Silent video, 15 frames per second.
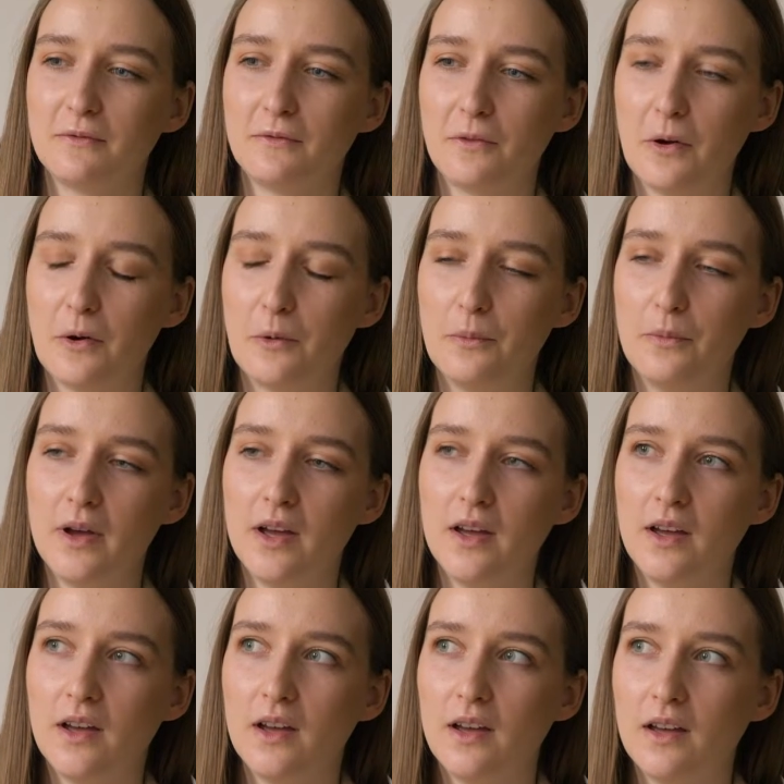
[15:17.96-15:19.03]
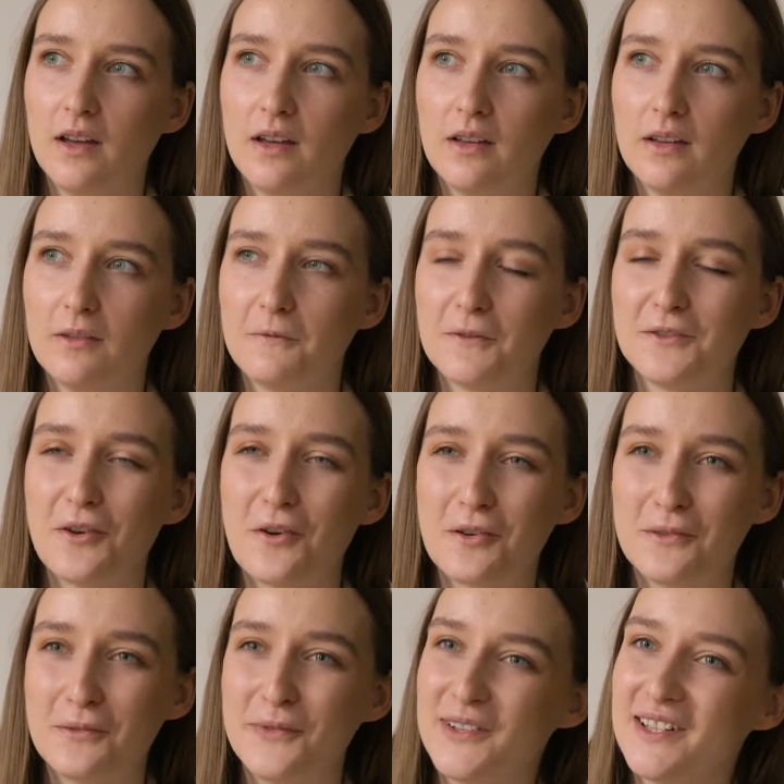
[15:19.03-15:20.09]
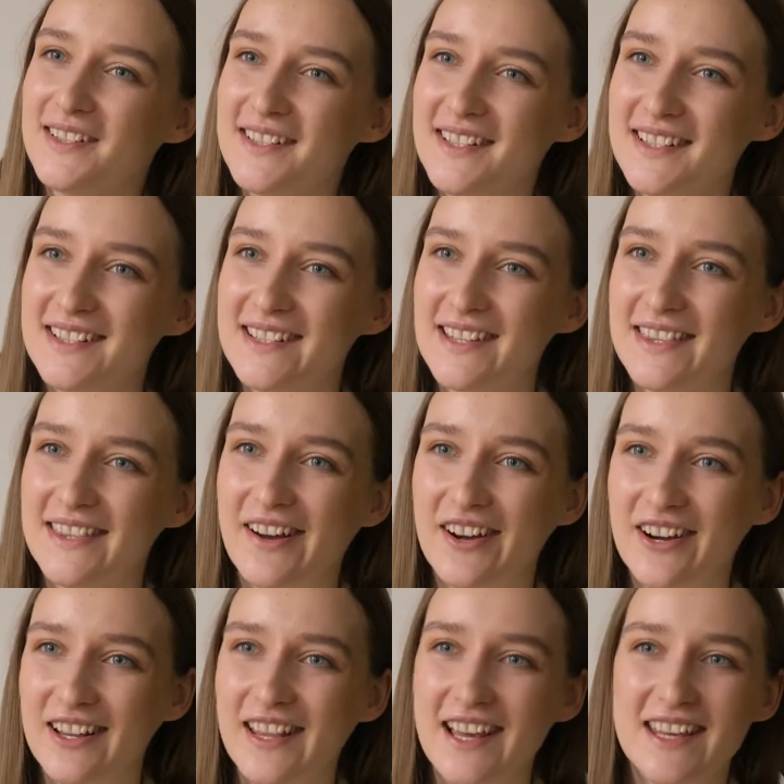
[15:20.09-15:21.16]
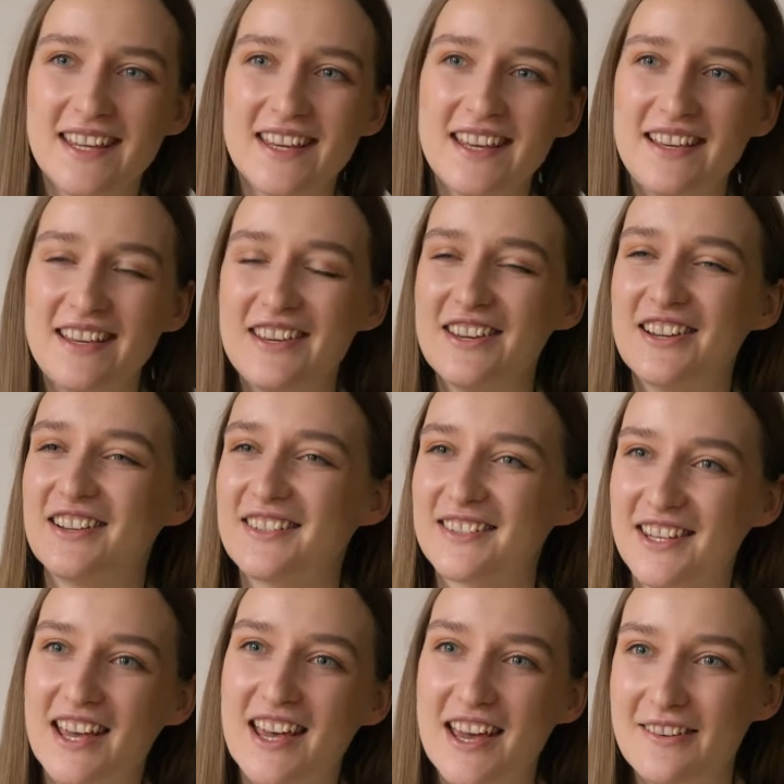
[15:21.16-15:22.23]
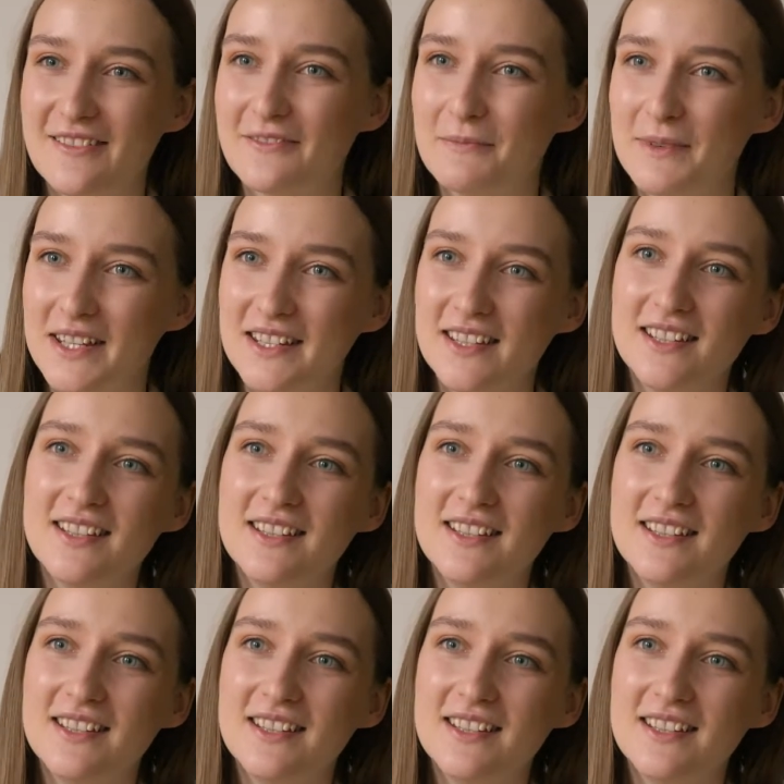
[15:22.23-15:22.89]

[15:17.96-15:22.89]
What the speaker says: from photographers that are like years ahead of me.